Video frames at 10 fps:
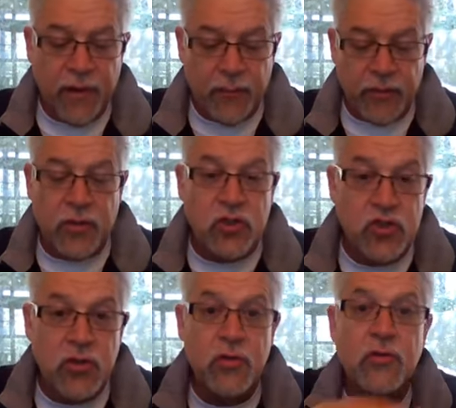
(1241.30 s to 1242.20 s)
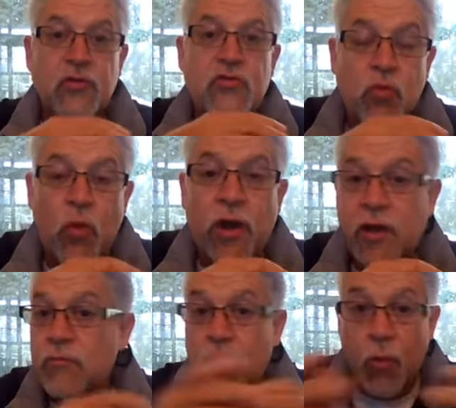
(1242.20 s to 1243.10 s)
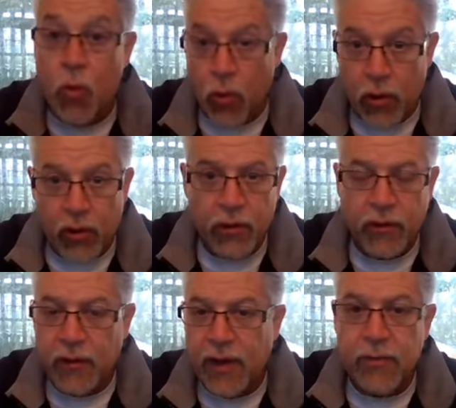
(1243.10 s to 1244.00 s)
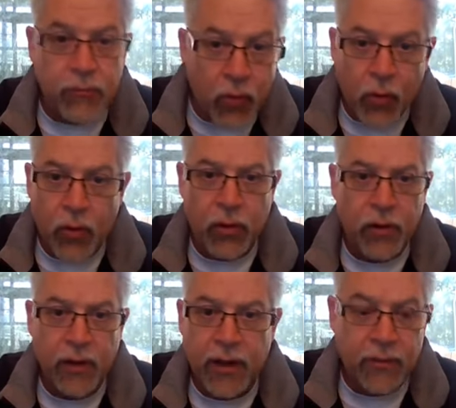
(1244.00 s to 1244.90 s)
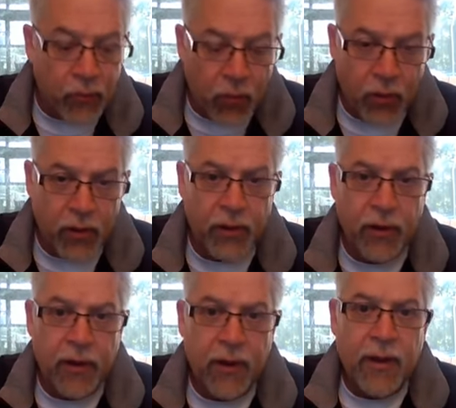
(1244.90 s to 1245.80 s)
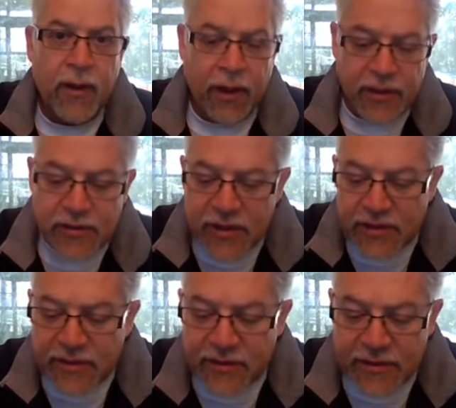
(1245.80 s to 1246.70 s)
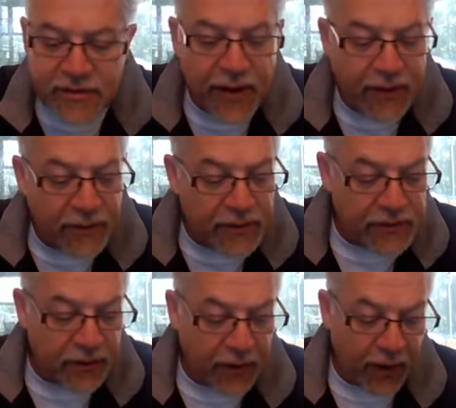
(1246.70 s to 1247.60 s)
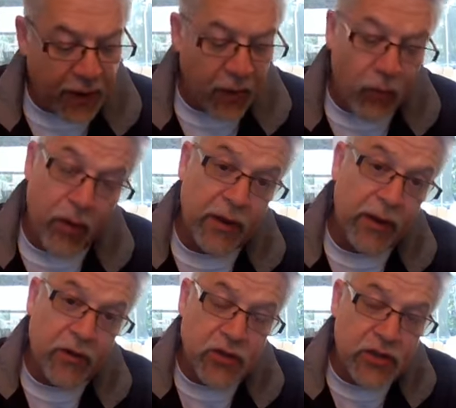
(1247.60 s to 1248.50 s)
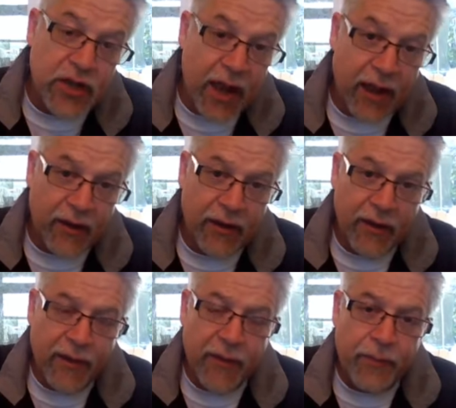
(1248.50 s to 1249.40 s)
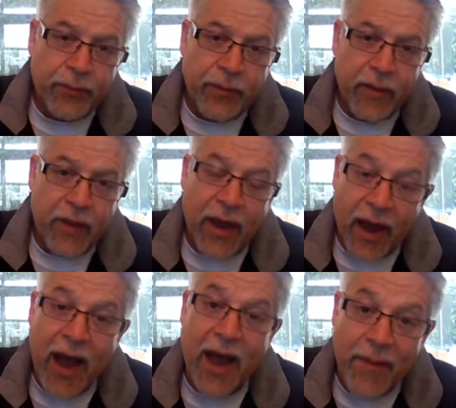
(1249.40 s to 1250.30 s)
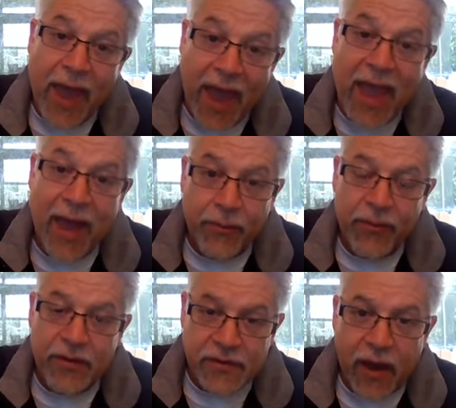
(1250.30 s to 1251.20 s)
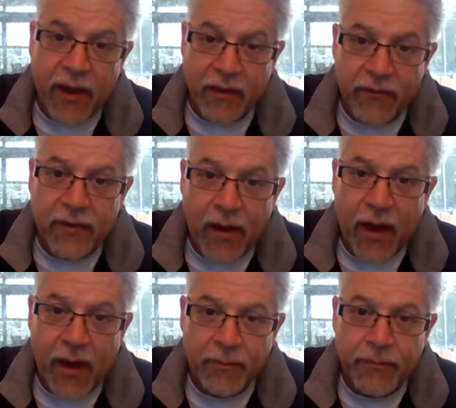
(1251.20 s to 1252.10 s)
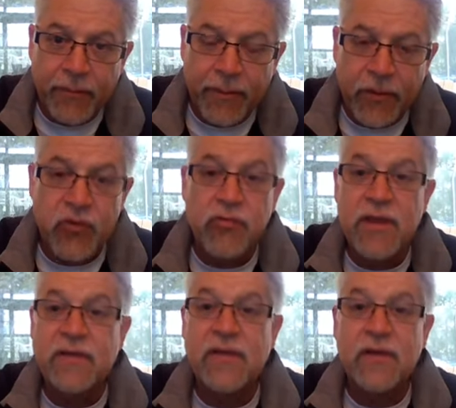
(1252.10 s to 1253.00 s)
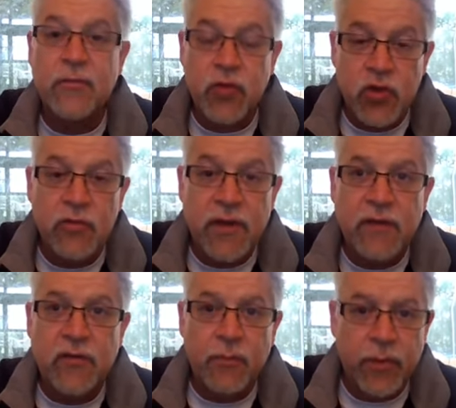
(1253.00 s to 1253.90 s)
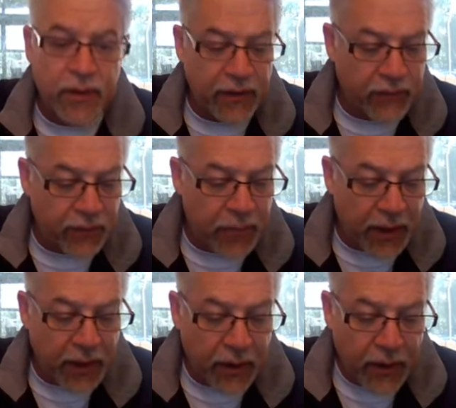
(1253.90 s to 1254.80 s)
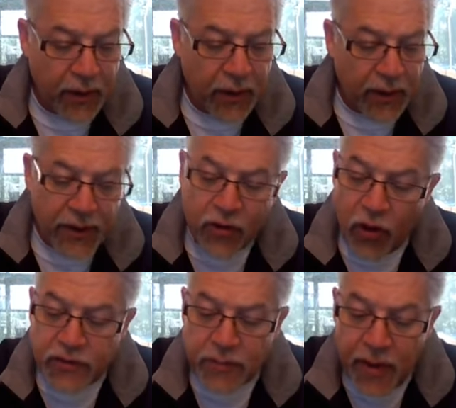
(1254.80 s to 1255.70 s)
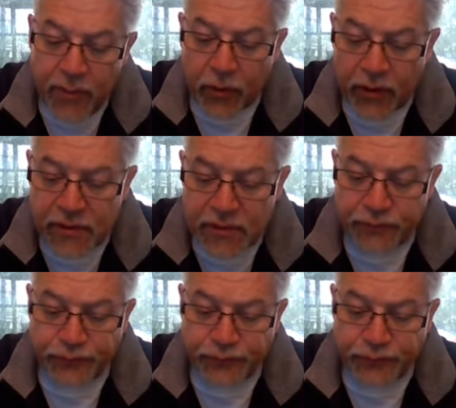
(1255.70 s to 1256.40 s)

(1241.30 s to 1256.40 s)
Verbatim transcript: but the Jews wanted more and more and more. And Jesus is saying, listen, I want you to understand that I am the sign of the time. You need to you need to believe in me. He calls them hypocrites.